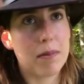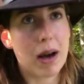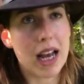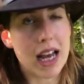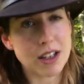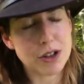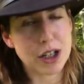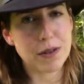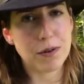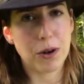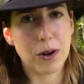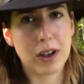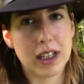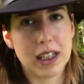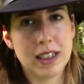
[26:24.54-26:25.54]
My entry
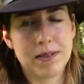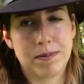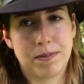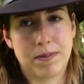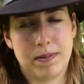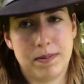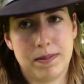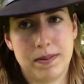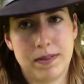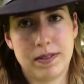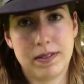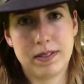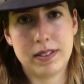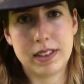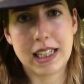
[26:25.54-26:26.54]
for
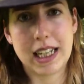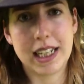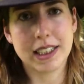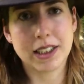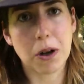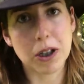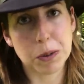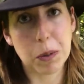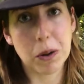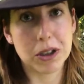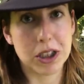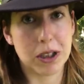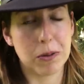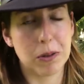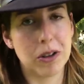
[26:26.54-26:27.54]
the Scottish
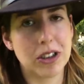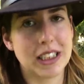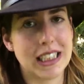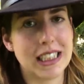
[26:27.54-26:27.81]
Portrait Awards